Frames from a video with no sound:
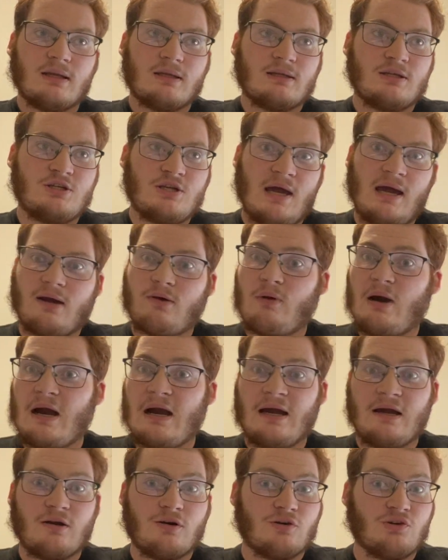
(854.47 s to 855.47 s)
The
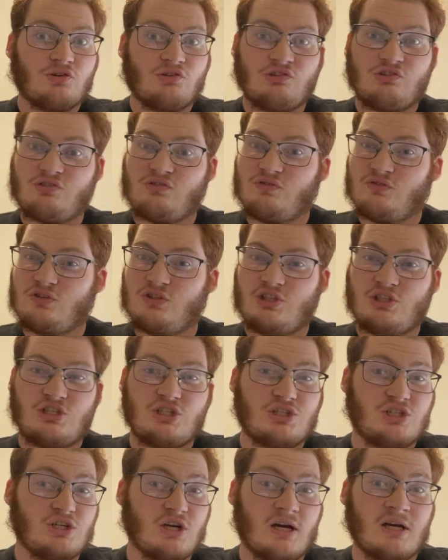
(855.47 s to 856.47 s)
Jaguars
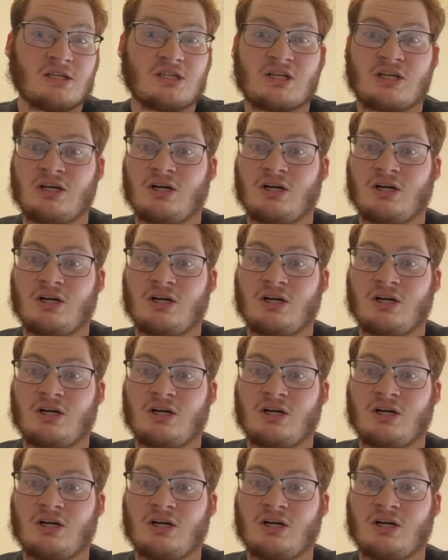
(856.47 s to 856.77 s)
just